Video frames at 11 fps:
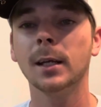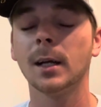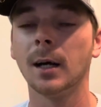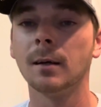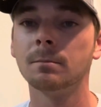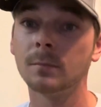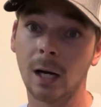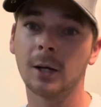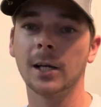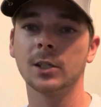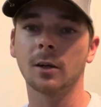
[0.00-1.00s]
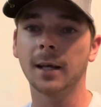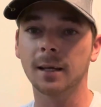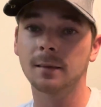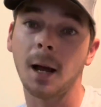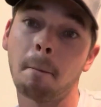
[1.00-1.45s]
and I'll catch y'all
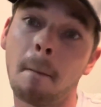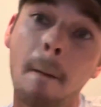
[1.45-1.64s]
next time.